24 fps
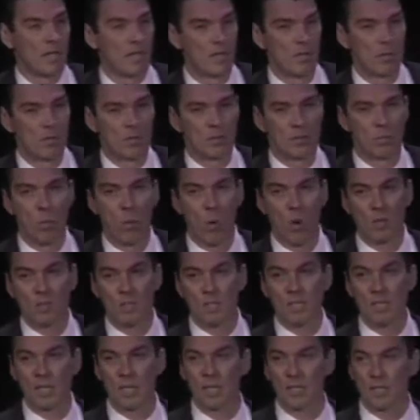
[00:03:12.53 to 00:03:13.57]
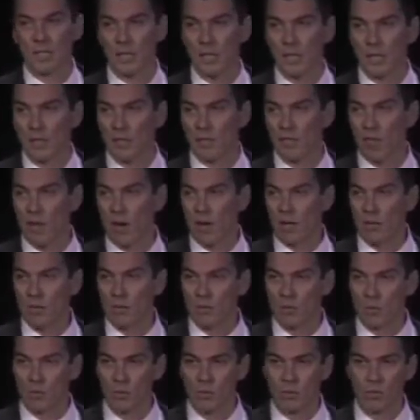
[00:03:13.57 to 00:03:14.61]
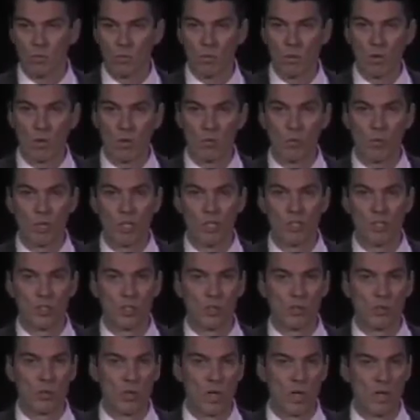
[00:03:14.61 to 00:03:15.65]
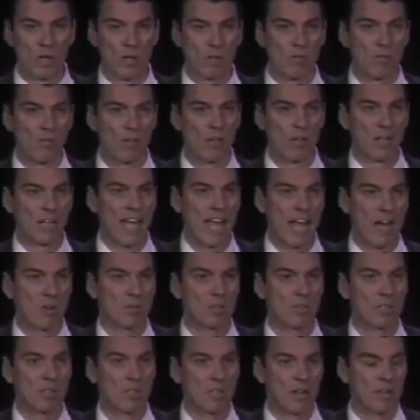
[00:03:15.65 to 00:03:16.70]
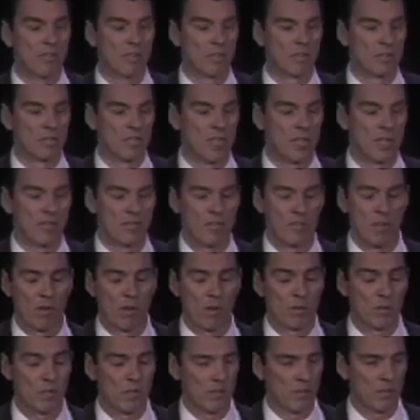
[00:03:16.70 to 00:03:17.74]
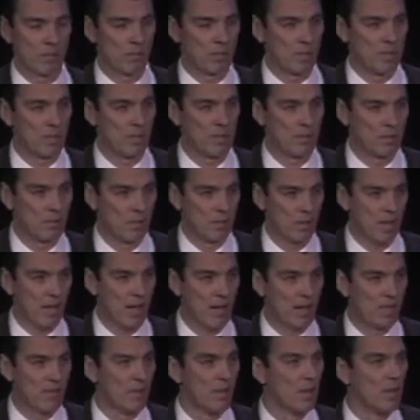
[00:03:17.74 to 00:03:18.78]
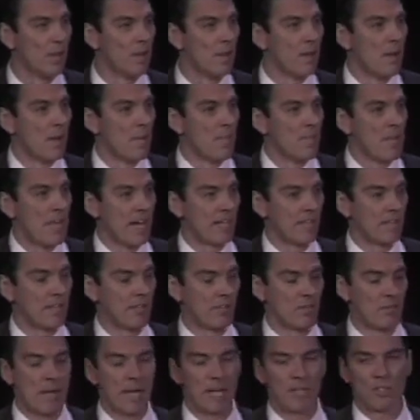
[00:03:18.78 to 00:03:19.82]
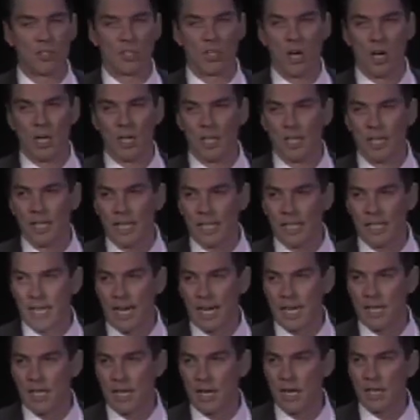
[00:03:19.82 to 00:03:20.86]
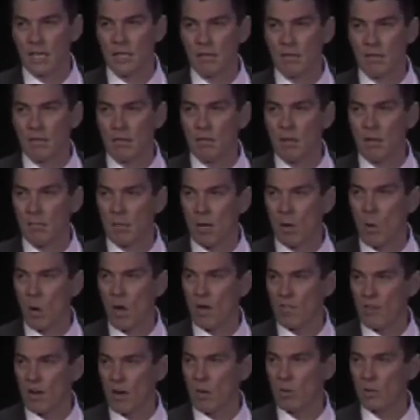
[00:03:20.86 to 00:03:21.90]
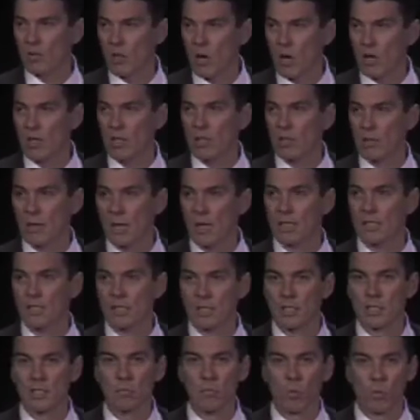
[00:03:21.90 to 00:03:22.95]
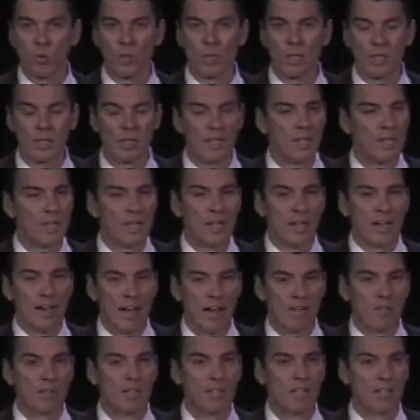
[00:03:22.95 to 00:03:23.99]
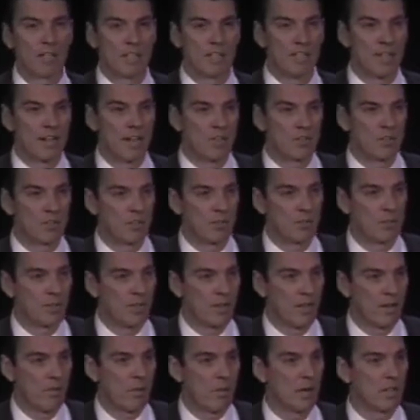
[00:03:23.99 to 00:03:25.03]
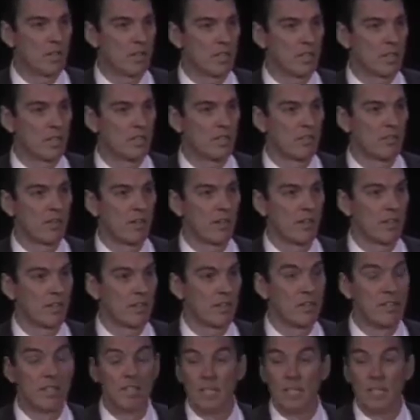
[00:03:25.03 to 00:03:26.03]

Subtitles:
There was one site that I could find, which was a regional kind of county-level site for volunteering, but it didn't really have any information on it. And that night, my wife and I were talking about it. I said, this morning, every kid in town should have been at that Renaissance fair.